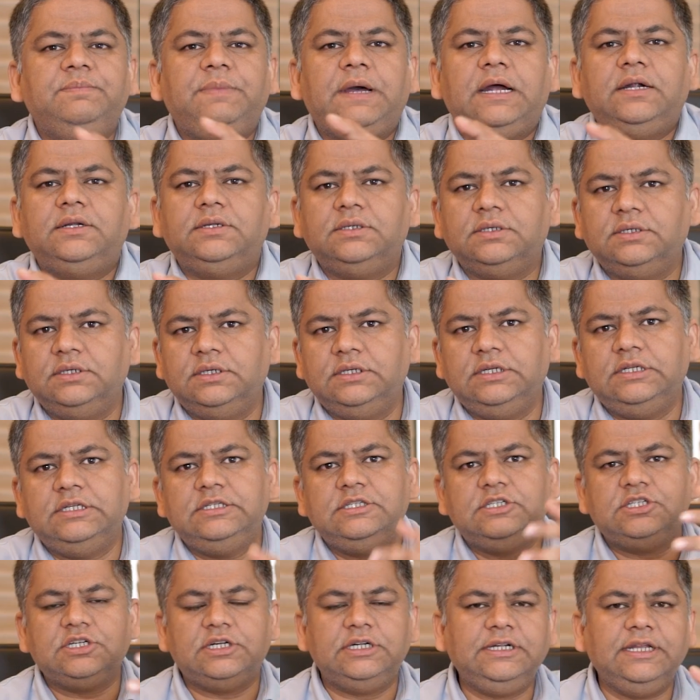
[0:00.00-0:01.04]
pattern, in
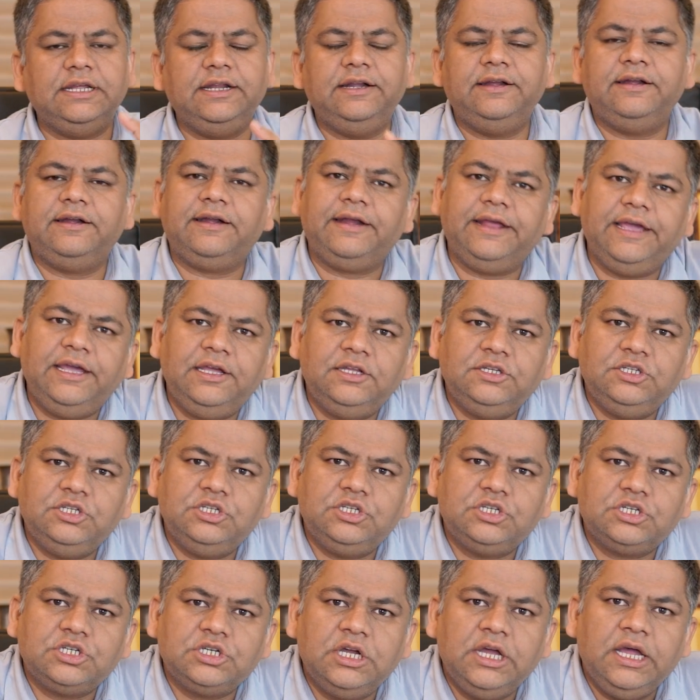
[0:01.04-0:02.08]
certain
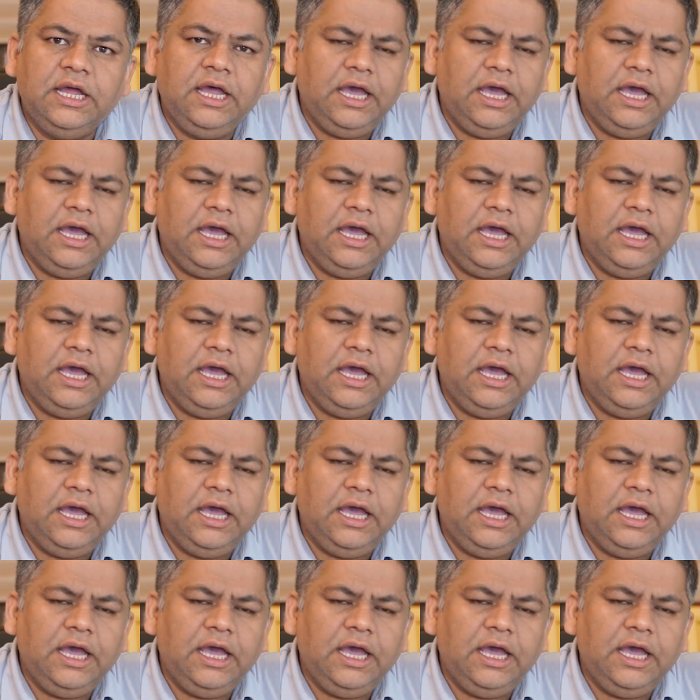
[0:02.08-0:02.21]
range.